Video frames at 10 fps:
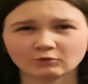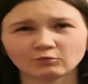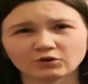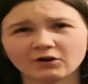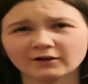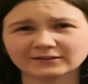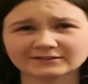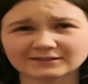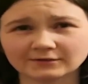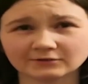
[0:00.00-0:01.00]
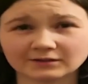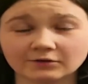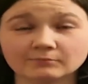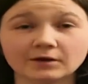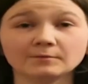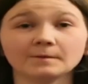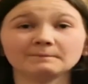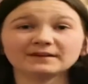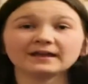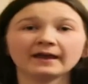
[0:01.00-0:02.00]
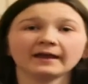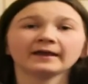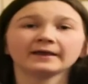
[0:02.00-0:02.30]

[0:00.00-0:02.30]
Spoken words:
a kind of serious little moment. But yeah,